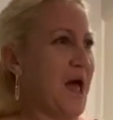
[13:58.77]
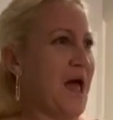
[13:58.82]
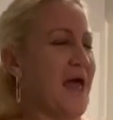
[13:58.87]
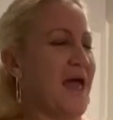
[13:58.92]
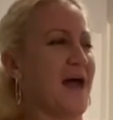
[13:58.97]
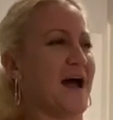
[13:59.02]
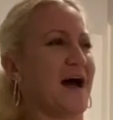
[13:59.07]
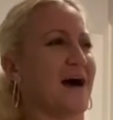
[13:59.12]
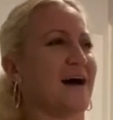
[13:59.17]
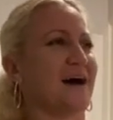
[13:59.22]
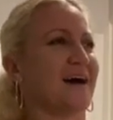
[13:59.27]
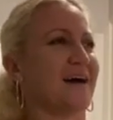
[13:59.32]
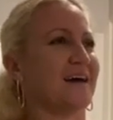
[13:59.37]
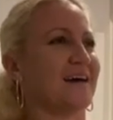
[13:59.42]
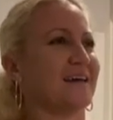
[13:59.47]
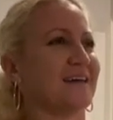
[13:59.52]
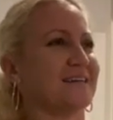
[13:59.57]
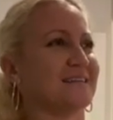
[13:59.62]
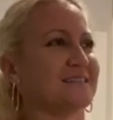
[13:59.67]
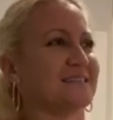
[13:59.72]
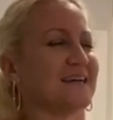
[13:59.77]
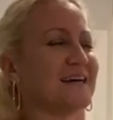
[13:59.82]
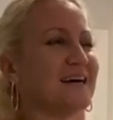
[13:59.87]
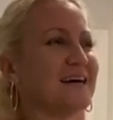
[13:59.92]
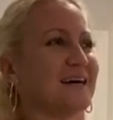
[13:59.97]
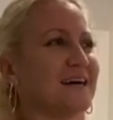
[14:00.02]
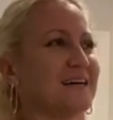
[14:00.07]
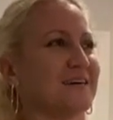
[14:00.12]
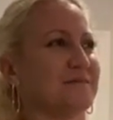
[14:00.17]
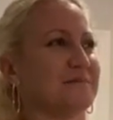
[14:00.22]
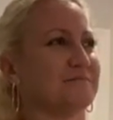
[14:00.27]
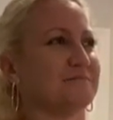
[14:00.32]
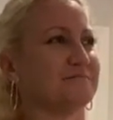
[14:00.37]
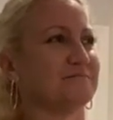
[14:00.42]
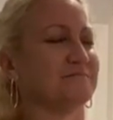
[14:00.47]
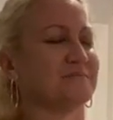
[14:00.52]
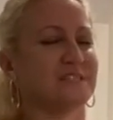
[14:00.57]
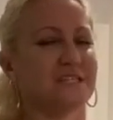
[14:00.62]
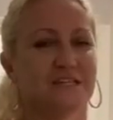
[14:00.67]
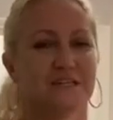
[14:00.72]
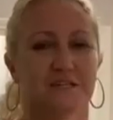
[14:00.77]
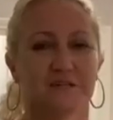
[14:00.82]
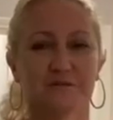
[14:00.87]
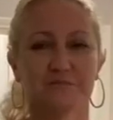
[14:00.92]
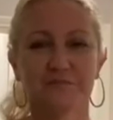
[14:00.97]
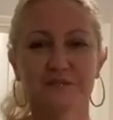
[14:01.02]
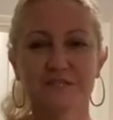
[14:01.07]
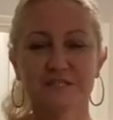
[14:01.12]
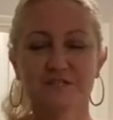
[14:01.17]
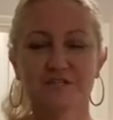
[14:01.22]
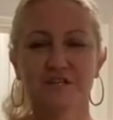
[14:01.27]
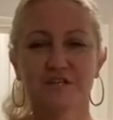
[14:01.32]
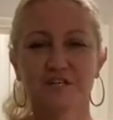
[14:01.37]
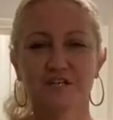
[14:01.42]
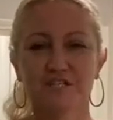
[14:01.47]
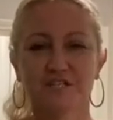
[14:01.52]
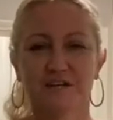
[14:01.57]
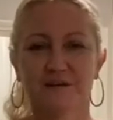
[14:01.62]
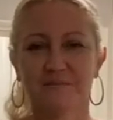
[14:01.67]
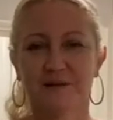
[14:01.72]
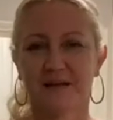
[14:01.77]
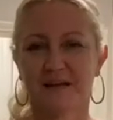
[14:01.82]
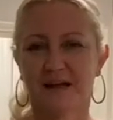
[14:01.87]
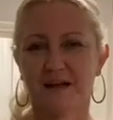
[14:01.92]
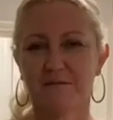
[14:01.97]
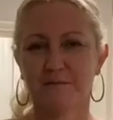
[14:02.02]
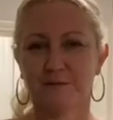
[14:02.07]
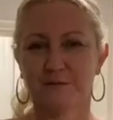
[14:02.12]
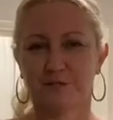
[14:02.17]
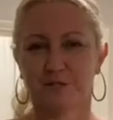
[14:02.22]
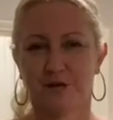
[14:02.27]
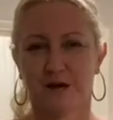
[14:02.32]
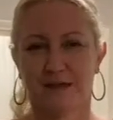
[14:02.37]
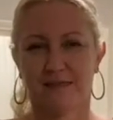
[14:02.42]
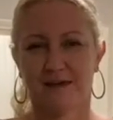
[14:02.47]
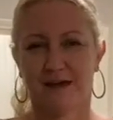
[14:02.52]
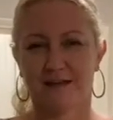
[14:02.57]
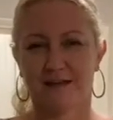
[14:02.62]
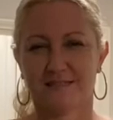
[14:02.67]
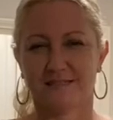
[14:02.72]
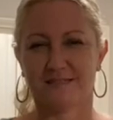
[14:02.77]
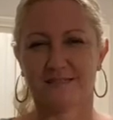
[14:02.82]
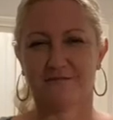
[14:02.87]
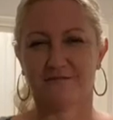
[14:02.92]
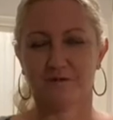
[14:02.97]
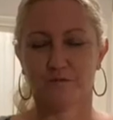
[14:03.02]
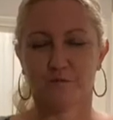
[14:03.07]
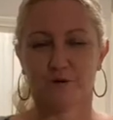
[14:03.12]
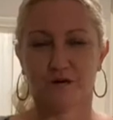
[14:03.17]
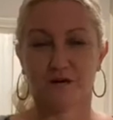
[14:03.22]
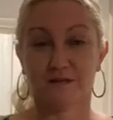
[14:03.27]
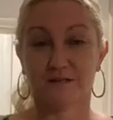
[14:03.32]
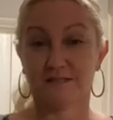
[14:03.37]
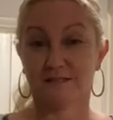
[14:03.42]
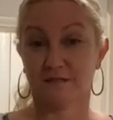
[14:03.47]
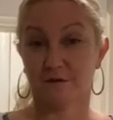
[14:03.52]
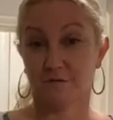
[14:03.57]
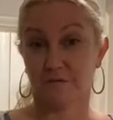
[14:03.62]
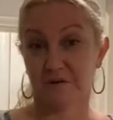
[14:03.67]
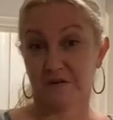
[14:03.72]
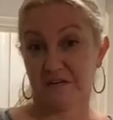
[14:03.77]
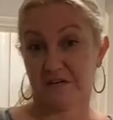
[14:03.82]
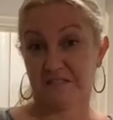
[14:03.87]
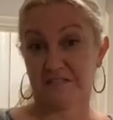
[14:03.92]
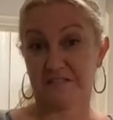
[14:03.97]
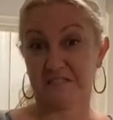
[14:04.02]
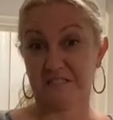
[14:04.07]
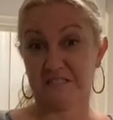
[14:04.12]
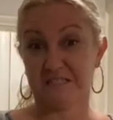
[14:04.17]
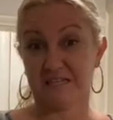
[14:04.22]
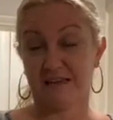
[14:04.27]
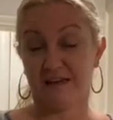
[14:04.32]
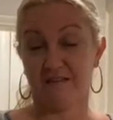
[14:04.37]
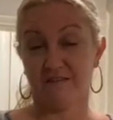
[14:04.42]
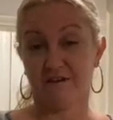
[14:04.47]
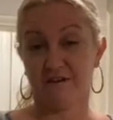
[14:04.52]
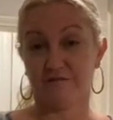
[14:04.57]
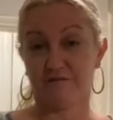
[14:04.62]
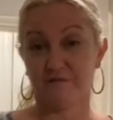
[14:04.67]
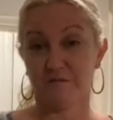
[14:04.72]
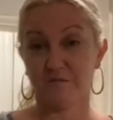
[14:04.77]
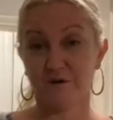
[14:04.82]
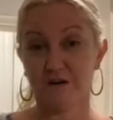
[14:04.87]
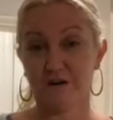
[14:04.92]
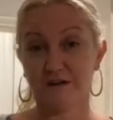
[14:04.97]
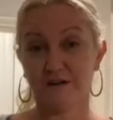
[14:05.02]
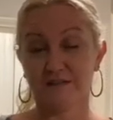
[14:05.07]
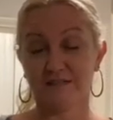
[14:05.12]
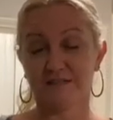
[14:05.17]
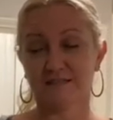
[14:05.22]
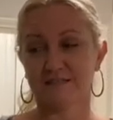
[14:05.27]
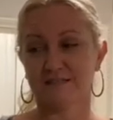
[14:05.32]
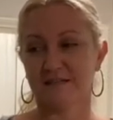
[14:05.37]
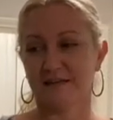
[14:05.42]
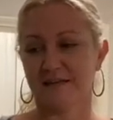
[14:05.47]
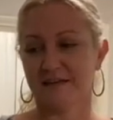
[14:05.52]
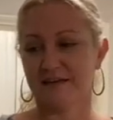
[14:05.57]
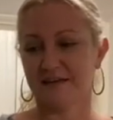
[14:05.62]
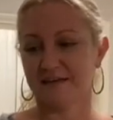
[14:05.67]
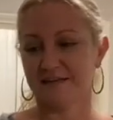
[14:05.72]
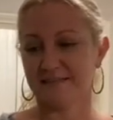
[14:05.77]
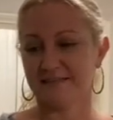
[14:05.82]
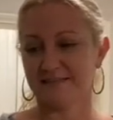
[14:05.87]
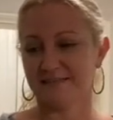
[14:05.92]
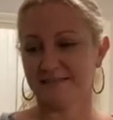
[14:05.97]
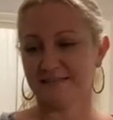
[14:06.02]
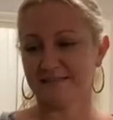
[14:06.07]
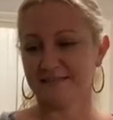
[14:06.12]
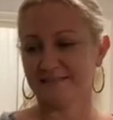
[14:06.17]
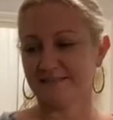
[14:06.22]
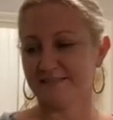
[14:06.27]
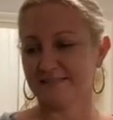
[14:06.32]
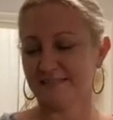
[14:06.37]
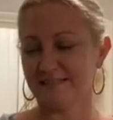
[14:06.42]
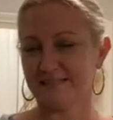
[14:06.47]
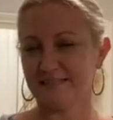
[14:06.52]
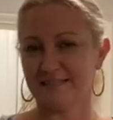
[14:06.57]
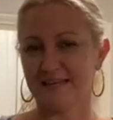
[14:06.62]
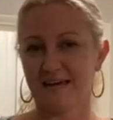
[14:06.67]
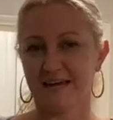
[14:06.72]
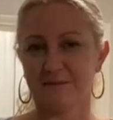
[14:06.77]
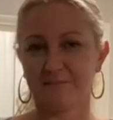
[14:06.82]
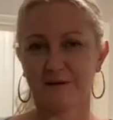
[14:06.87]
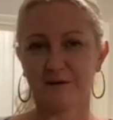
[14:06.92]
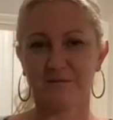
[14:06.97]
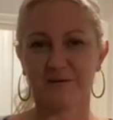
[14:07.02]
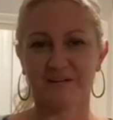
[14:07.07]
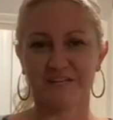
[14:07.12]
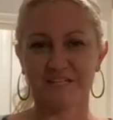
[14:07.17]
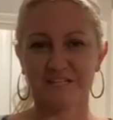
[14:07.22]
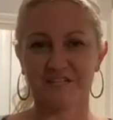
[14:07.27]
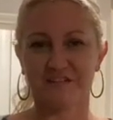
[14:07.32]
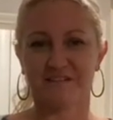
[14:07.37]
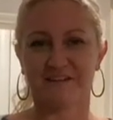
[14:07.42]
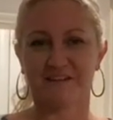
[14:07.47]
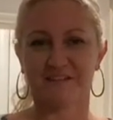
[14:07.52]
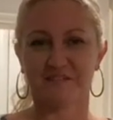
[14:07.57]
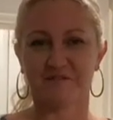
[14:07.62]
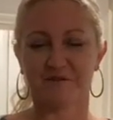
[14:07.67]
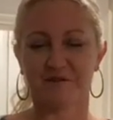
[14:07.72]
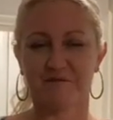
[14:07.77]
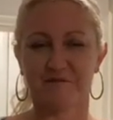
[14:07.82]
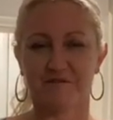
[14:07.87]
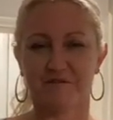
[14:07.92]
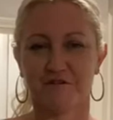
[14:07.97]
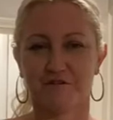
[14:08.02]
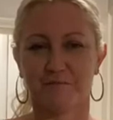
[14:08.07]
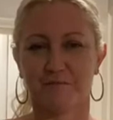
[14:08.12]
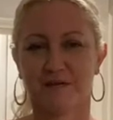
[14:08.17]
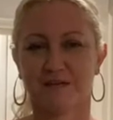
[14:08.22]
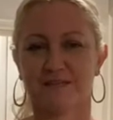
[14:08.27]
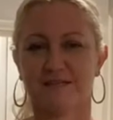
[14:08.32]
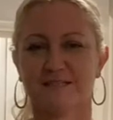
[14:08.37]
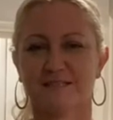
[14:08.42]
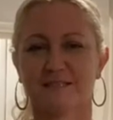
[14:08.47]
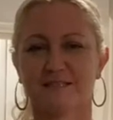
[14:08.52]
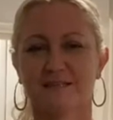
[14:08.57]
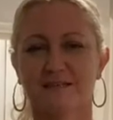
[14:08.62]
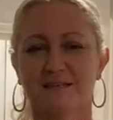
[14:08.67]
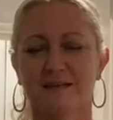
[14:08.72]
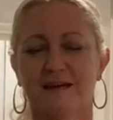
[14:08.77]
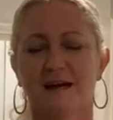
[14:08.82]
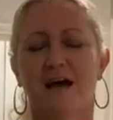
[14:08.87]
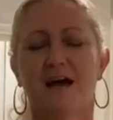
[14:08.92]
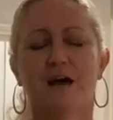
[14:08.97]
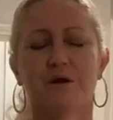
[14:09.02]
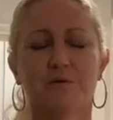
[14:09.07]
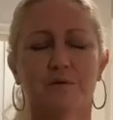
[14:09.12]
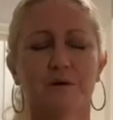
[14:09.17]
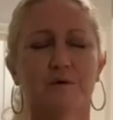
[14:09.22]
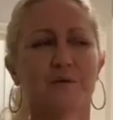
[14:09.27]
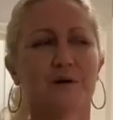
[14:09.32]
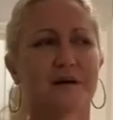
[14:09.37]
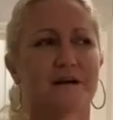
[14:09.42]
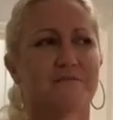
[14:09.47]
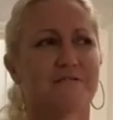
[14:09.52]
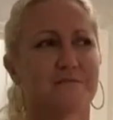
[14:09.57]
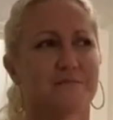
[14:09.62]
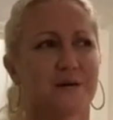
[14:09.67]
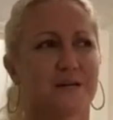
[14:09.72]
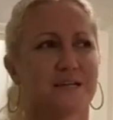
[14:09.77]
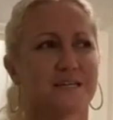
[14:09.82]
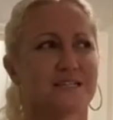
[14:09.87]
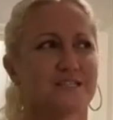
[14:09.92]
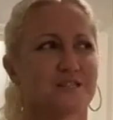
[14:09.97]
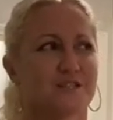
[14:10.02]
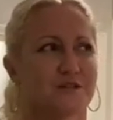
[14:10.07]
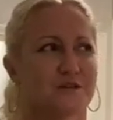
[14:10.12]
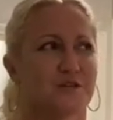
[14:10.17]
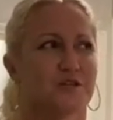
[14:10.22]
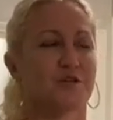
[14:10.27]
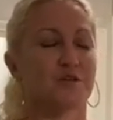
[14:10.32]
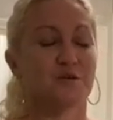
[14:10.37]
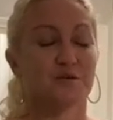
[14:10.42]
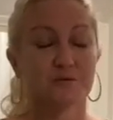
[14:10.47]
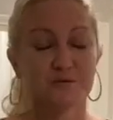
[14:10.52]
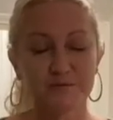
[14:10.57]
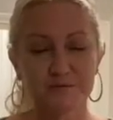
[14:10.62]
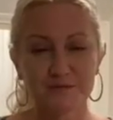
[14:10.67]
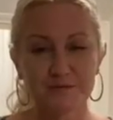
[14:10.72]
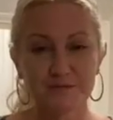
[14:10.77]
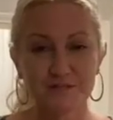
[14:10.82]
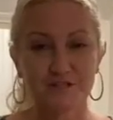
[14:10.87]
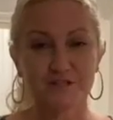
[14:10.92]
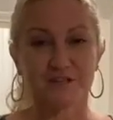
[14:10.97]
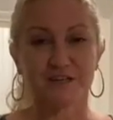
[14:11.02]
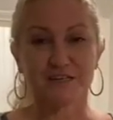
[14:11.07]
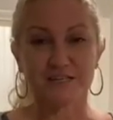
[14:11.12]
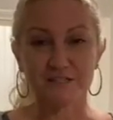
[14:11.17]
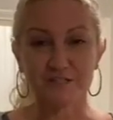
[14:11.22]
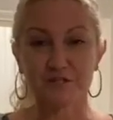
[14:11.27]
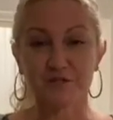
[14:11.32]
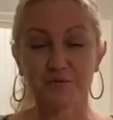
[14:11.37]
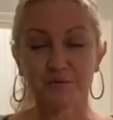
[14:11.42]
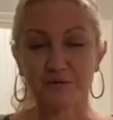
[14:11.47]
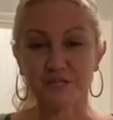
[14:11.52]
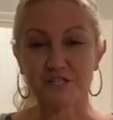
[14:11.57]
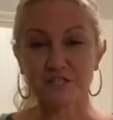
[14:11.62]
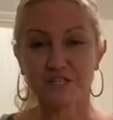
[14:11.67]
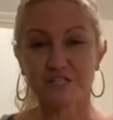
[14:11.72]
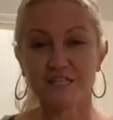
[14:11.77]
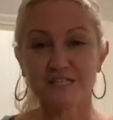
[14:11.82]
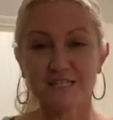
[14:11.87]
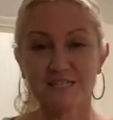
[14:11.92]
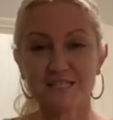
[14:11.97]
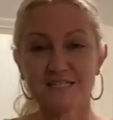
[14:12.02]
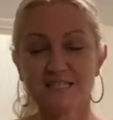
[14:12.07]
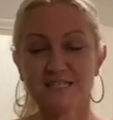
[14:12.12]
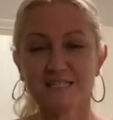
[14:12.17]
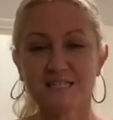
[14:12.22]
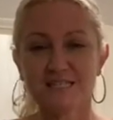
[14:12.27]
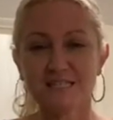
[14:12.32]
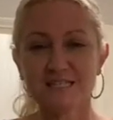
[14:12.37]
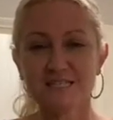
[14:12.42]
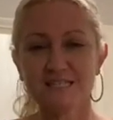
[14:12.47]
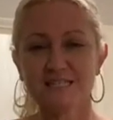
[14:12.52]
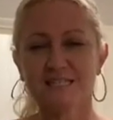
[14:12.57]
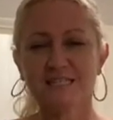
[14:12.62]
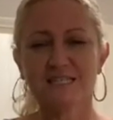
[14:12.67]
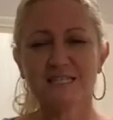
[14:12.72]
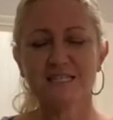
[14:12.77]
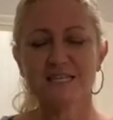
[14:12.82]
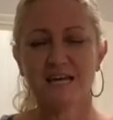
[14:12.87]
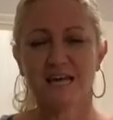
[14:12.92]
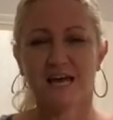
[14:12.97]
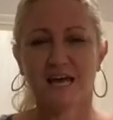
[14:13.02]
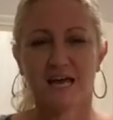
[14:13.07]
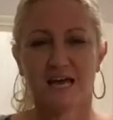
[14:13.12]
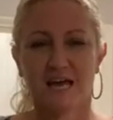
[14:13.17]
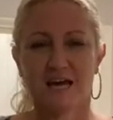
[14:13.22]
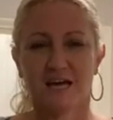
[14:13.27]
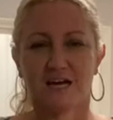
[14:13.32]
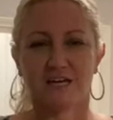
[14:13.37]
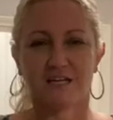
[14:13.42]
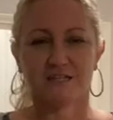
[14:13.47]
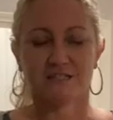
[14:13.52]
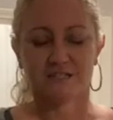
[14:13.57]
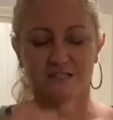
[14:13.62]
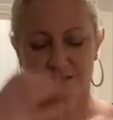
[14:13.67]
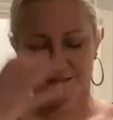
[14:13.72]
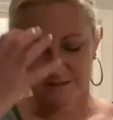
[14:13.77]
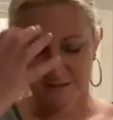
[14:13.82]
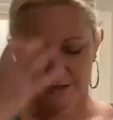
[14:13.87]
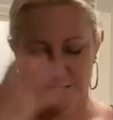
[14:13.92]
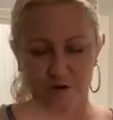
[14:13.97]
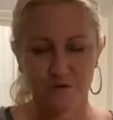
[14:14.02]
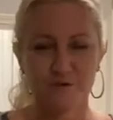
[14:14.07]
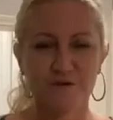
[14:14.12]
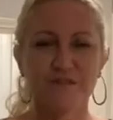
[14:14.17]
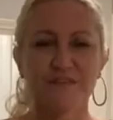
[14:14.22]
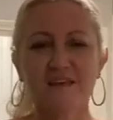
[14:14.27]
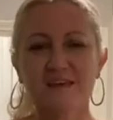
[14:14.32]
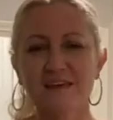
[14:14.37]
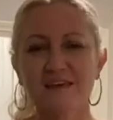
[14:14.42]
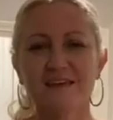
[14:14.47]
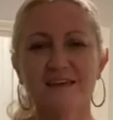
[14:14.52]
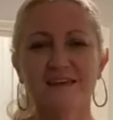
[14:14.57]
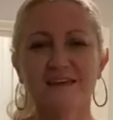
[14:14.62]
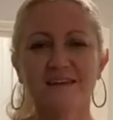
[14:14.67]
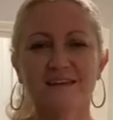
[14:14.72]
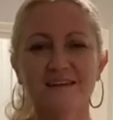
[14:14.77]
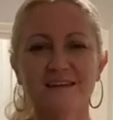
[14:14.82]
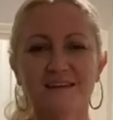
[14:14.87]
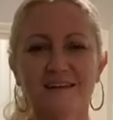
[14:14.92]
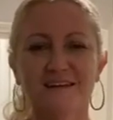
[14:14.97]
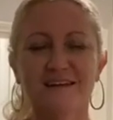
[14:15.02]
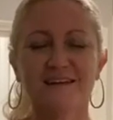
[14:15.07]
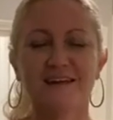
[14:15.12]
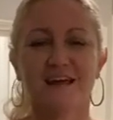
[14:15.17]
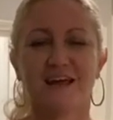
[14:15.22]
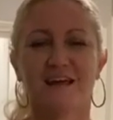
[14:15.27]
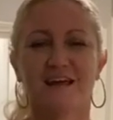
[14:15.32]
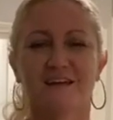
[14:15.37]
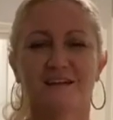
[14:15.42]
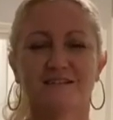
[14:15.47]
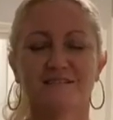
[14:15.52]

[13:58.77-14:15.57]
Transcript: And did a little research and I'm like, I'm gonna try that if it works. So we're gonna see together if it works, and that's that. But I wanted to share that story with you because I really want everybody to use your intuition and go within and